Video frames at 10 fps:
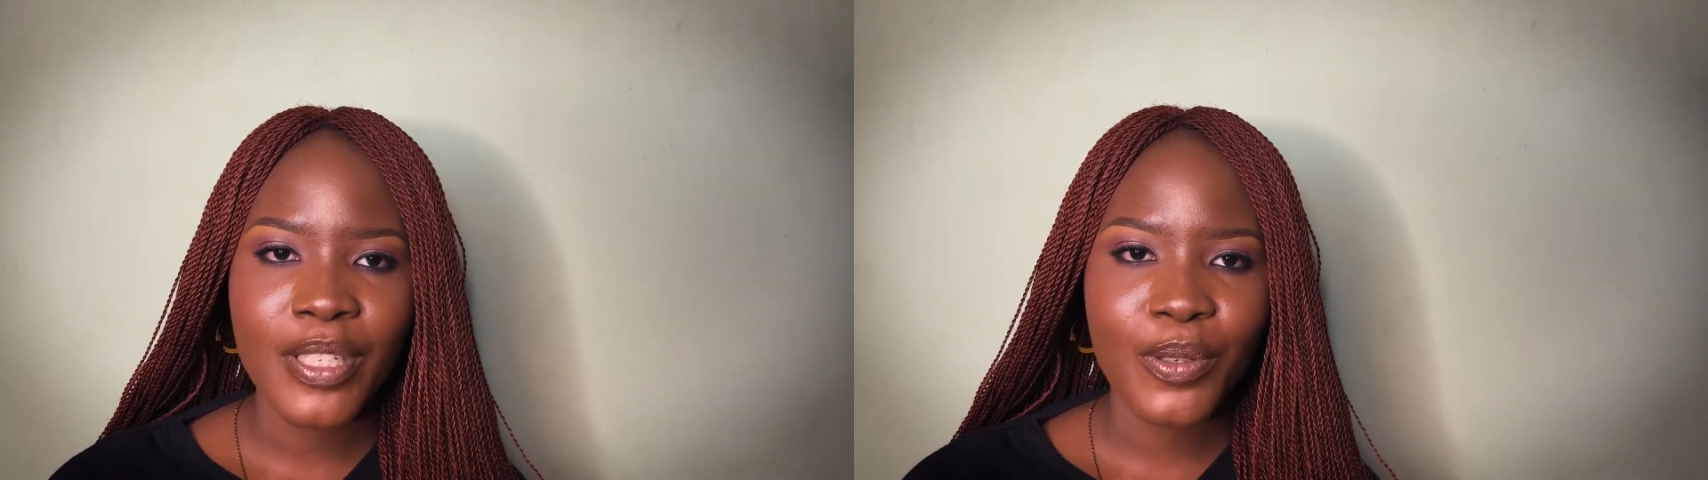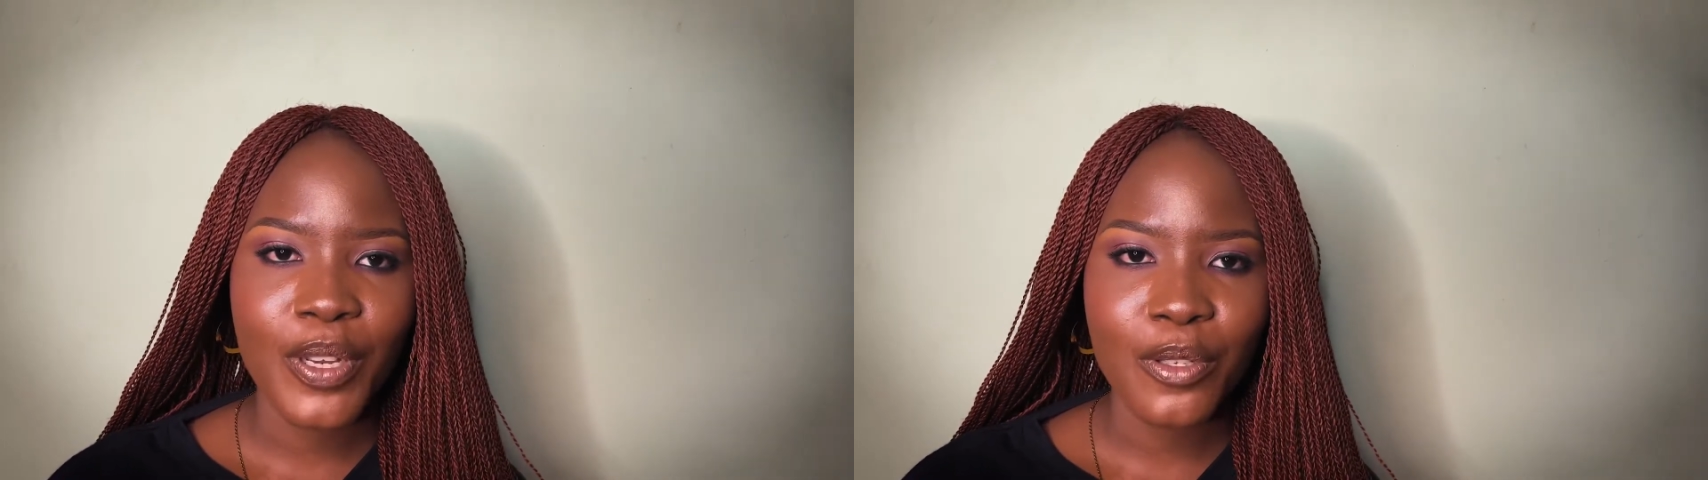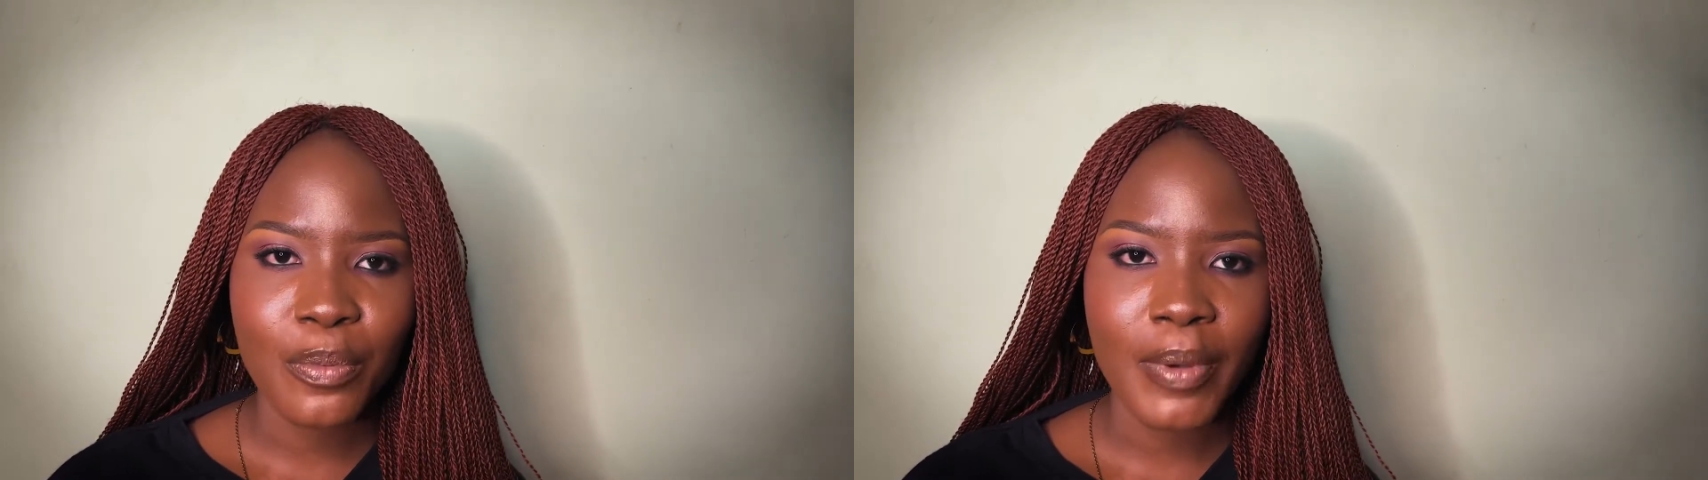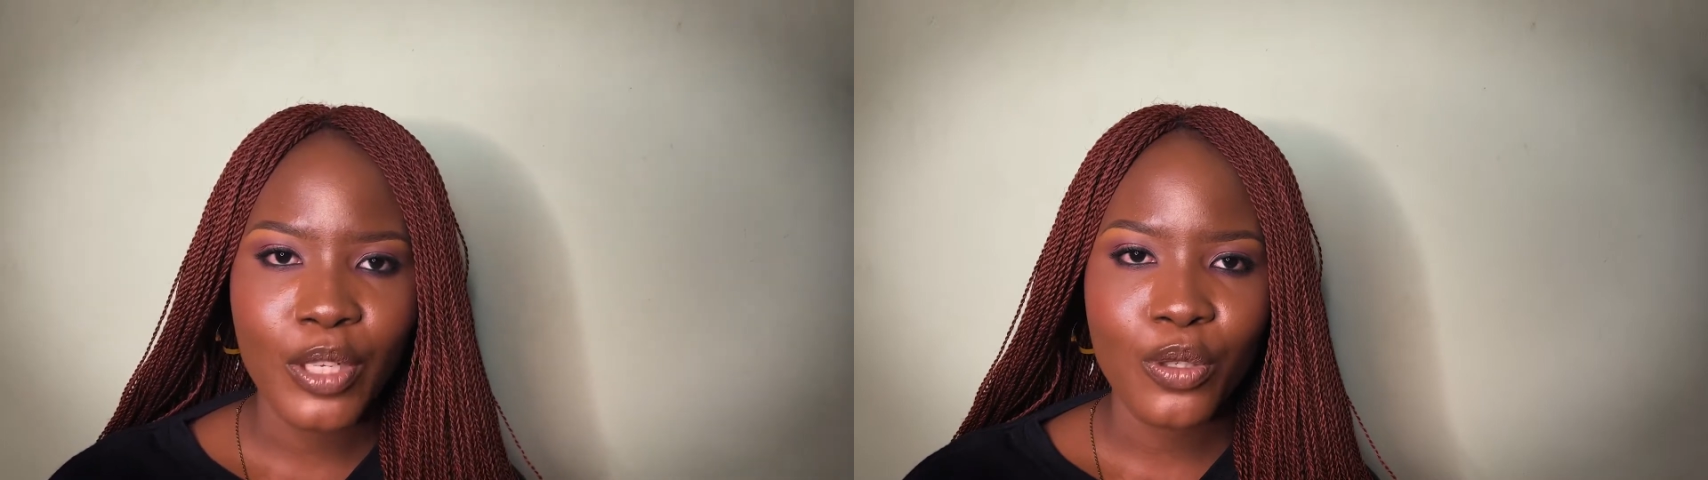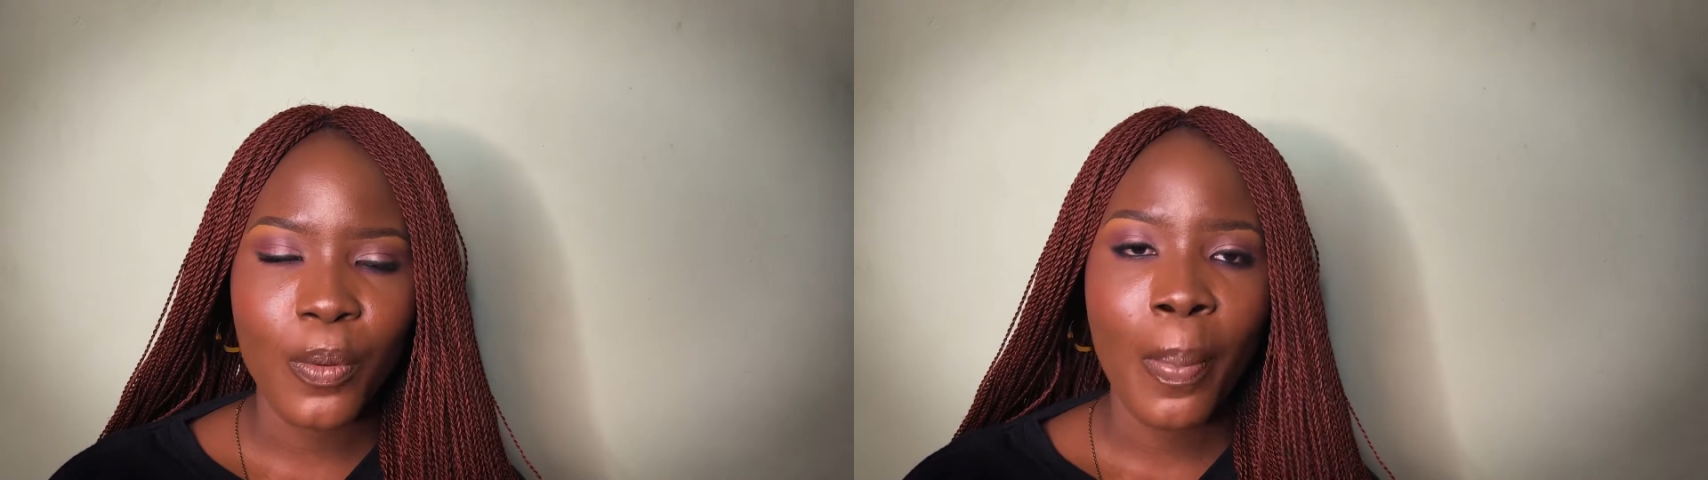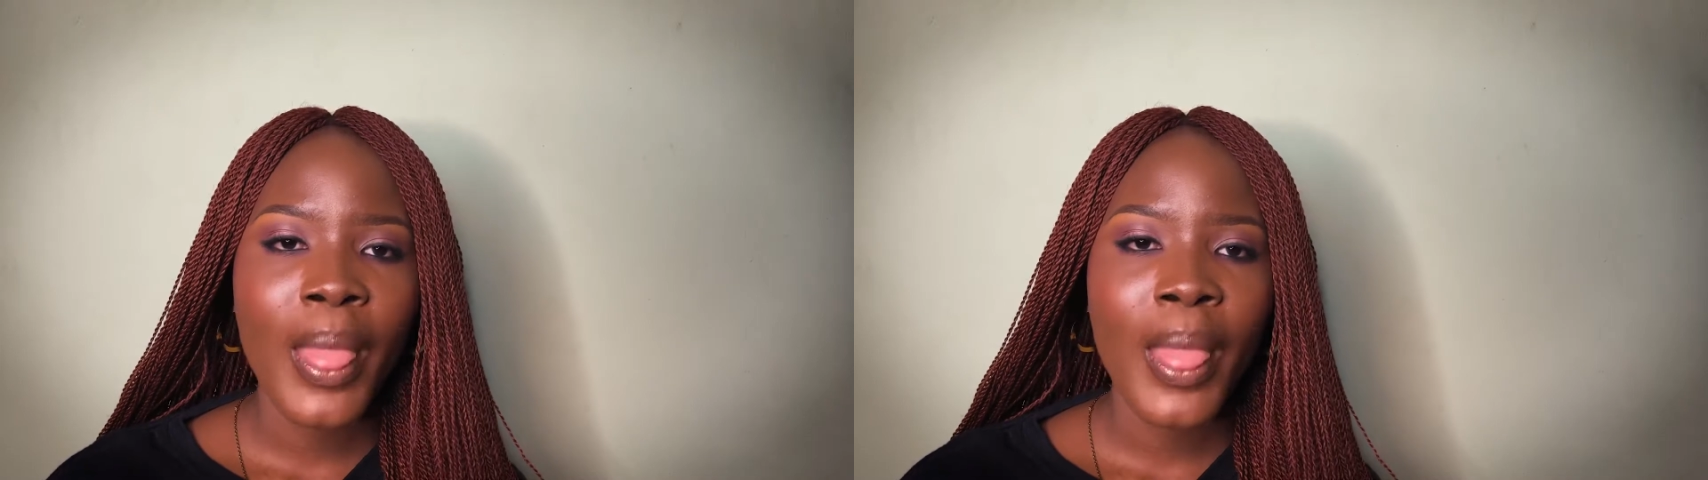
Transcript: is going to mature.